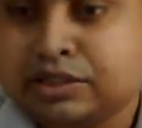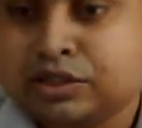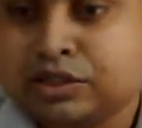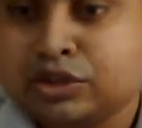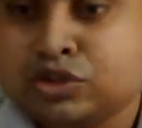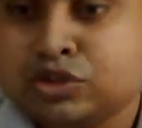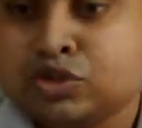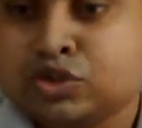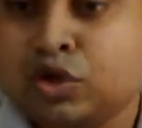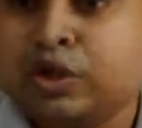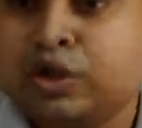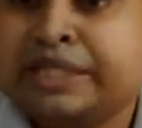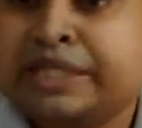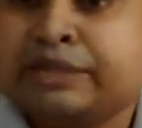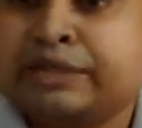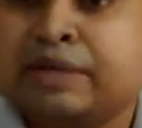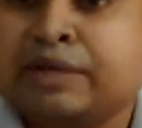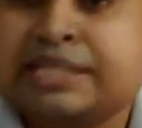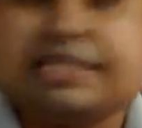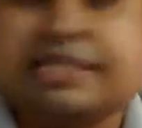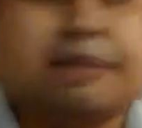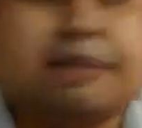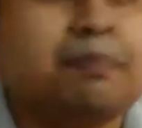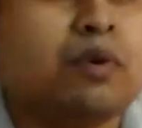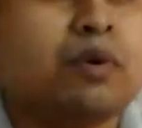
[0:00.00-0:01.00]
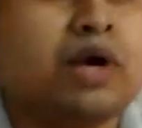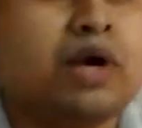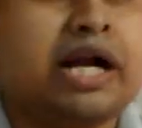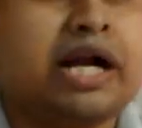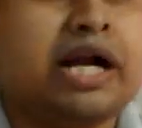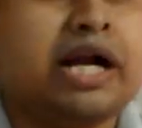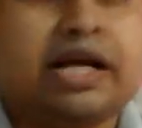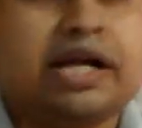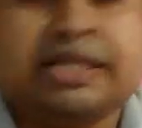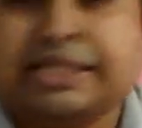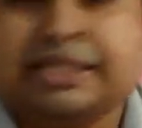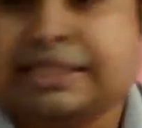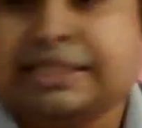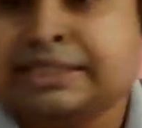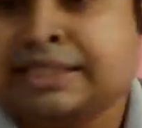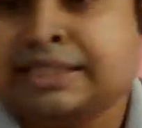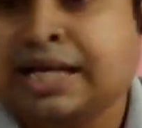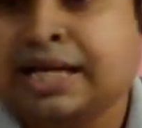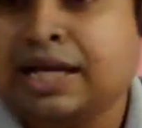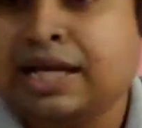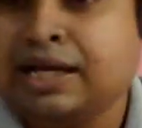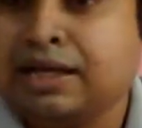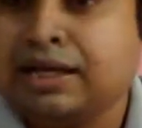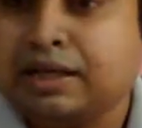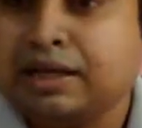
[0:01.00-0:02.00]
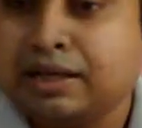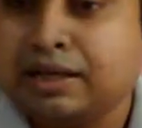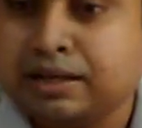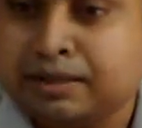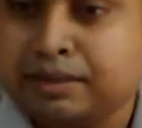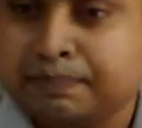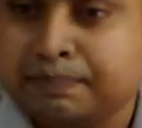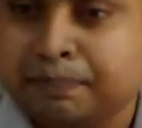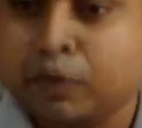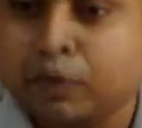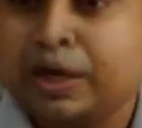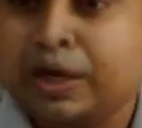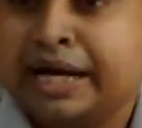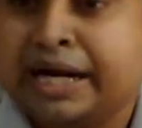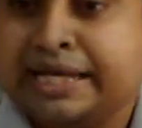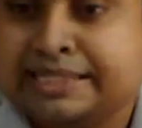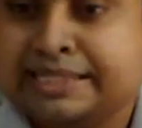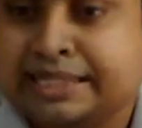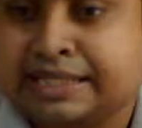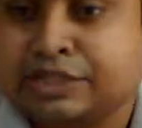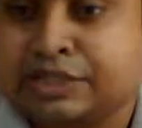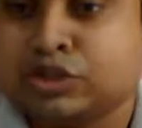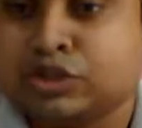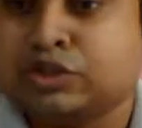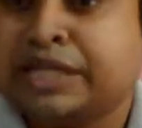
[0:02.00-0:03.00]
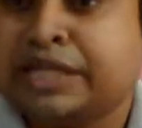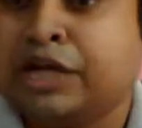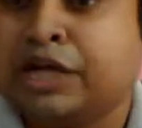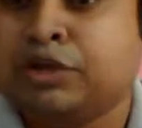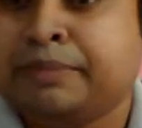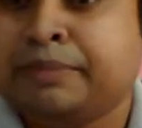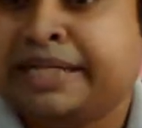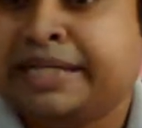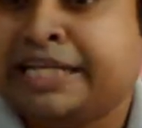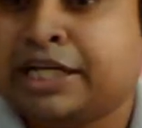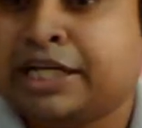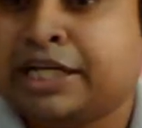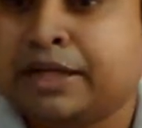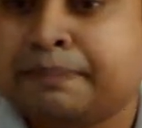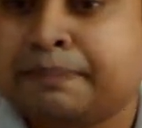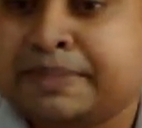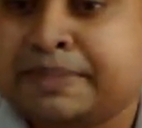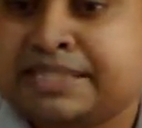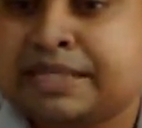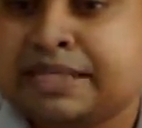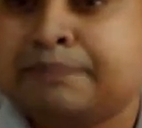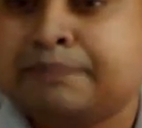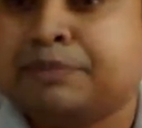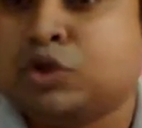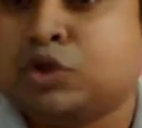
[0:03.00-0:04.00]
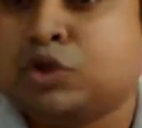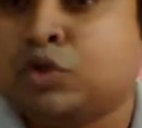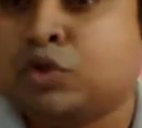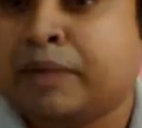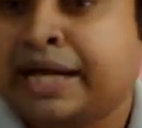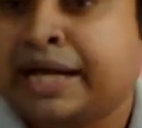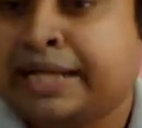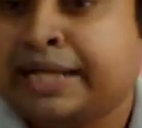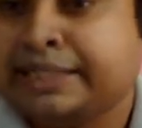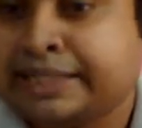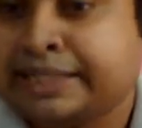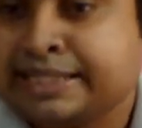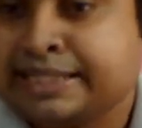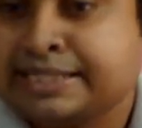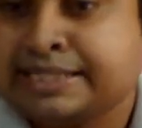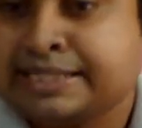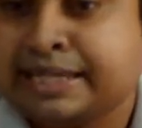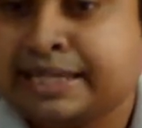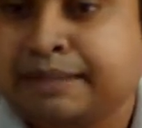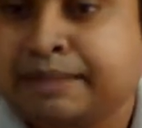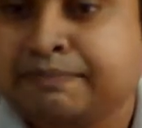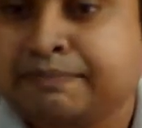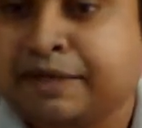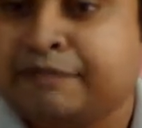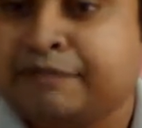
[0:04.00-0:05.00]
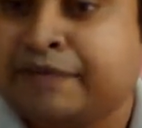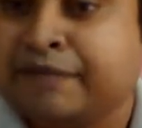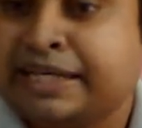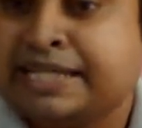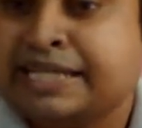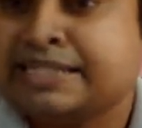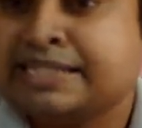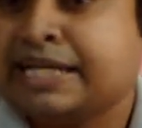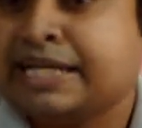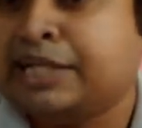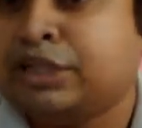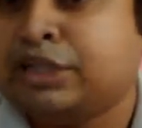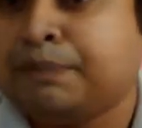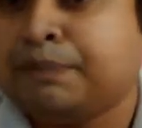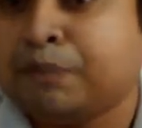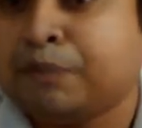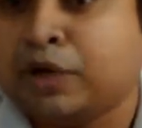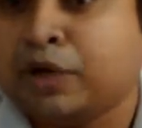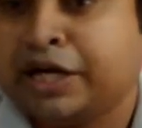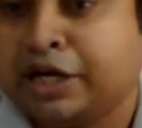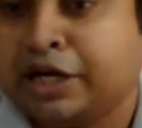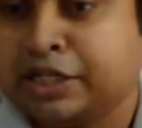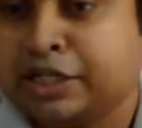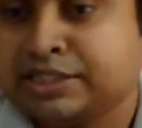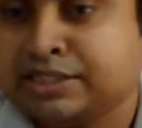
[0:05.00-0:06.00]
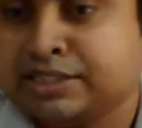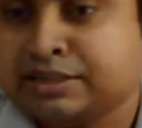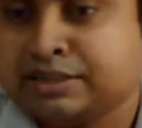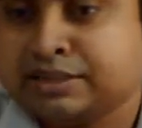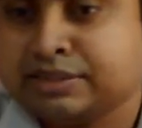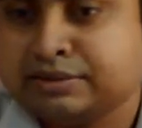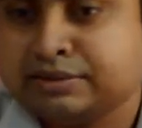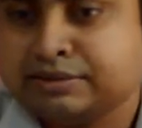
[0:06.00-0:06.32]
So you can say Polaroid is a polarizer. So there will be nickel prism, tourmaline crystal, various kind of Polaroids.